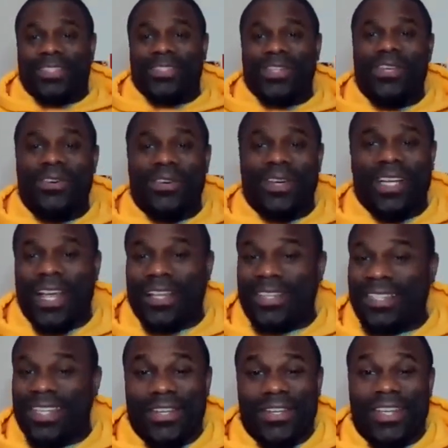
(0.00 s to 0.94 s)
So you're
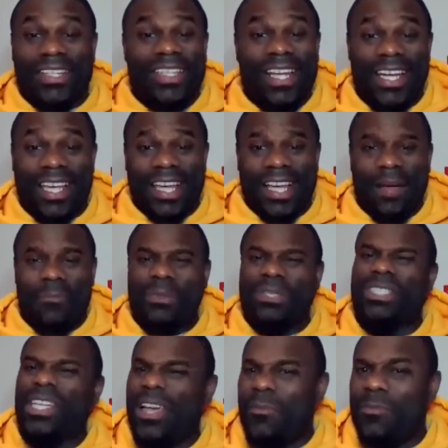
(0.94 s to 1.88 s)
lucky. I'm gonna
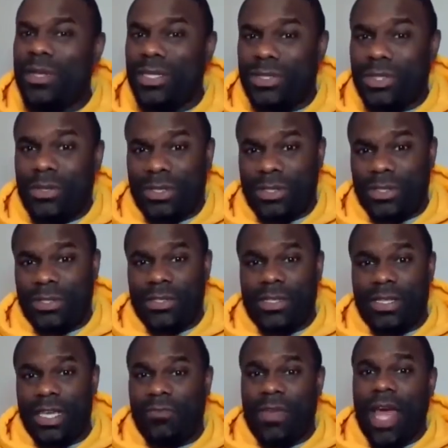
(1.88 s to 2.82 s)
see how many jokes he's going to
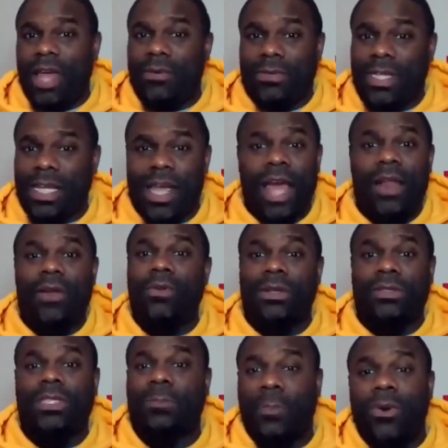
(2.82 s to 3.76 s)
give you. I don't want
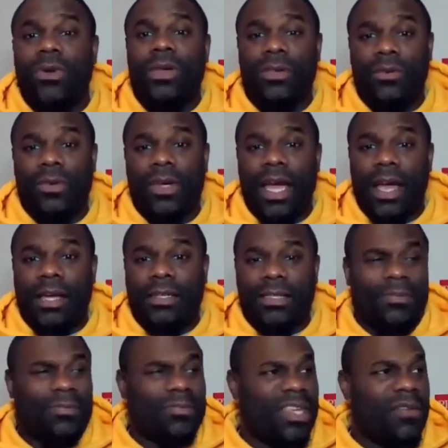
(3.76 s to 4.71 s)
to spoil you guys.
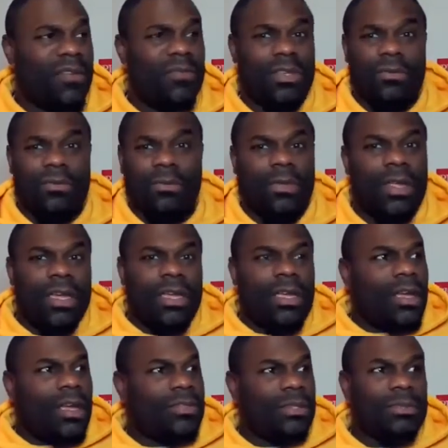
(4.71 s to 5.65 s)
I've given you.
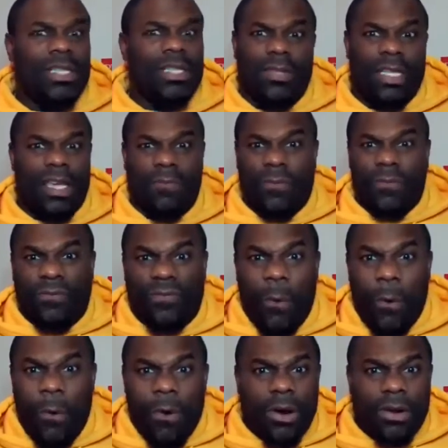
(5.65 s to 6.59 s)
Sometimes I give you
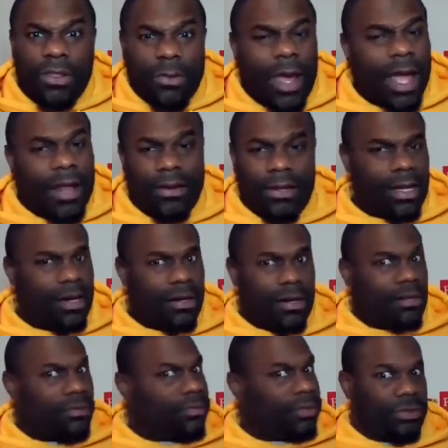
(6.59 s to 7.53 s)
4, 3. I don't
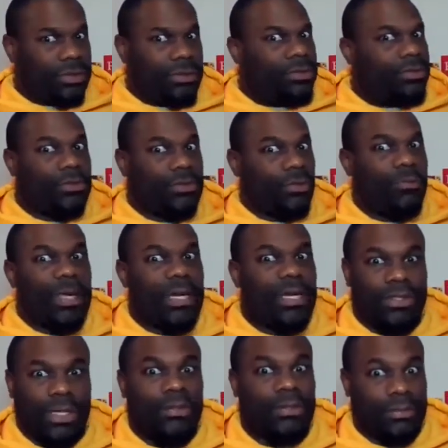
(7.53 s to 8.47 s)
know. Too many
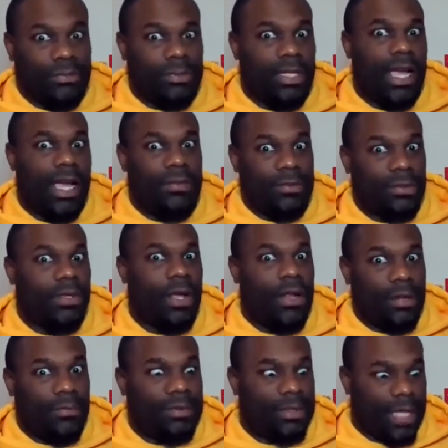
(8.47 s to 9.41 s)
jokes sometimes is all
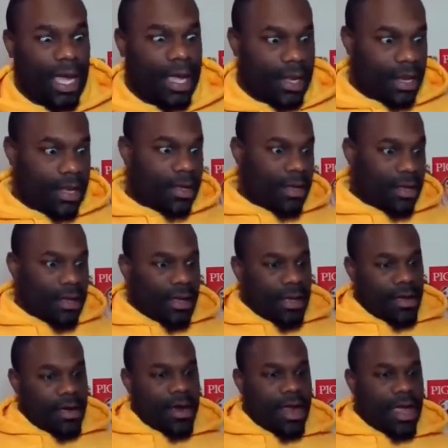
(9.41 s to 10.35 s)
I'm saying. All
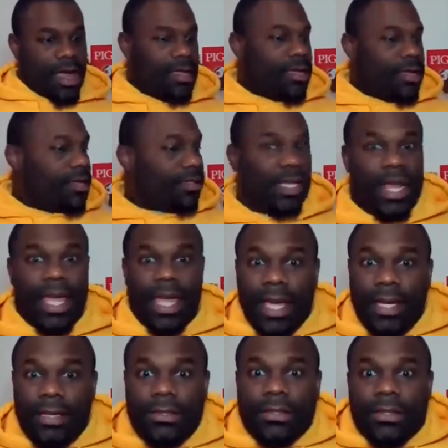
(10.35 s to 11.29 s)
right.
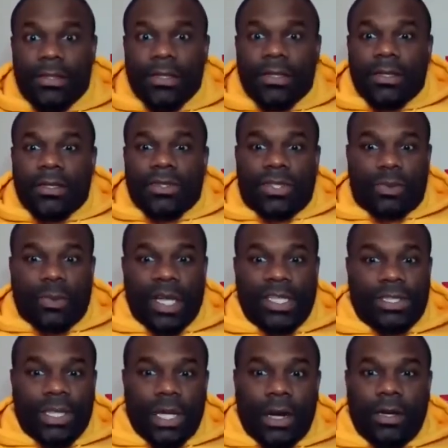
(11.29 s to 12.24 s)
Today's
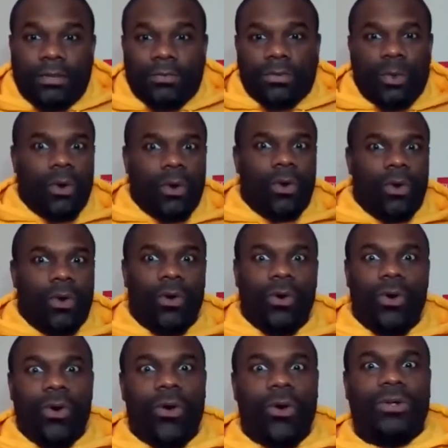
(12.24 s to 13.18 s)
sweatshirt.
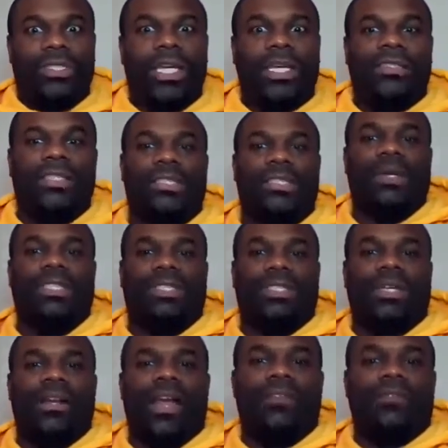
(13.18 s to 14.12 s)
Whoo! Check this sweatshirt out.